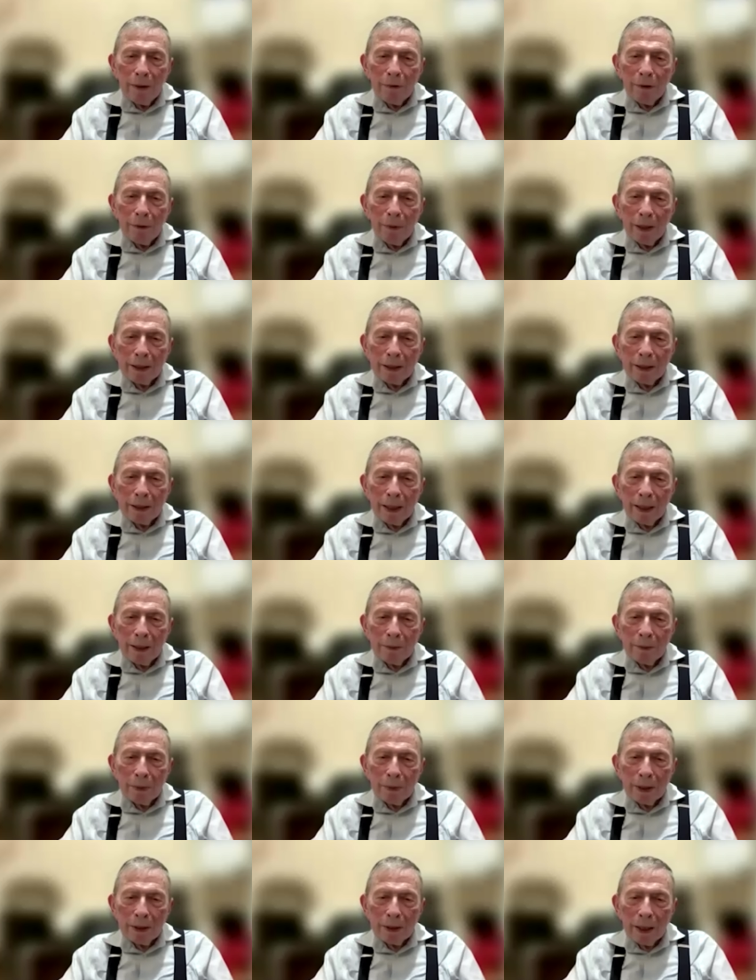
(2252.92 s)
everybody
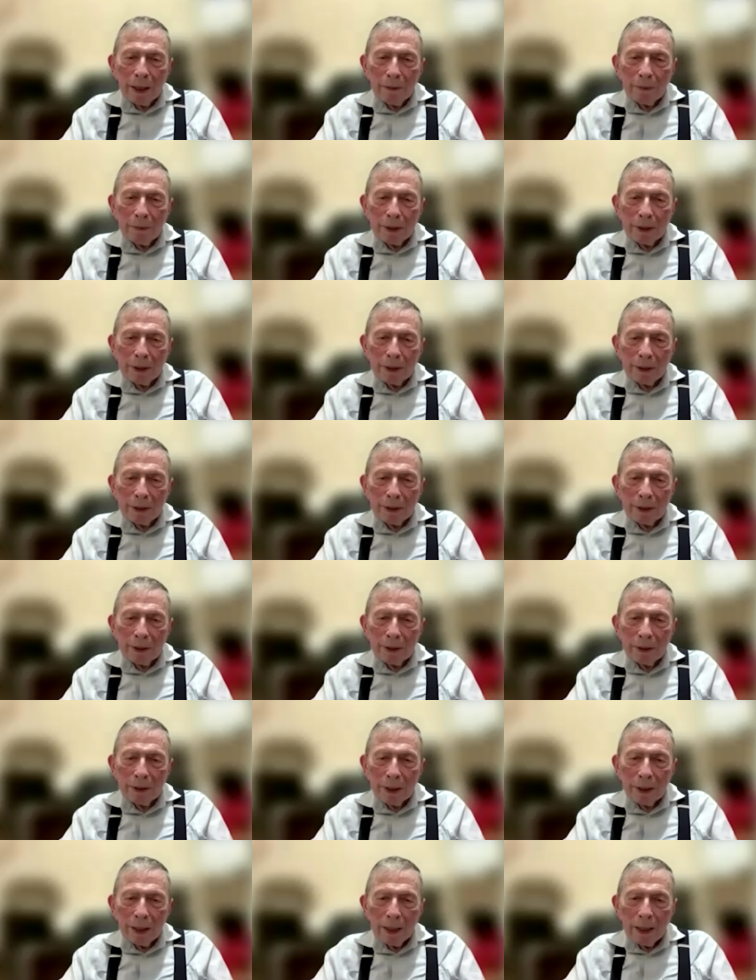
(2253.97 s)
can't win
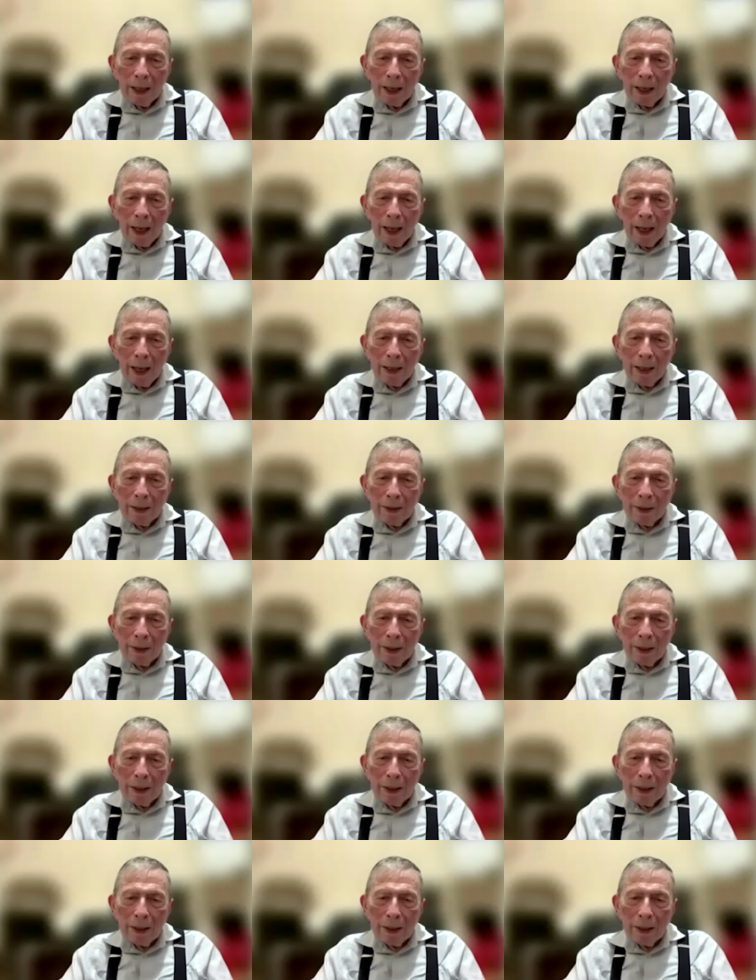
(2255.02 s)
competitions. And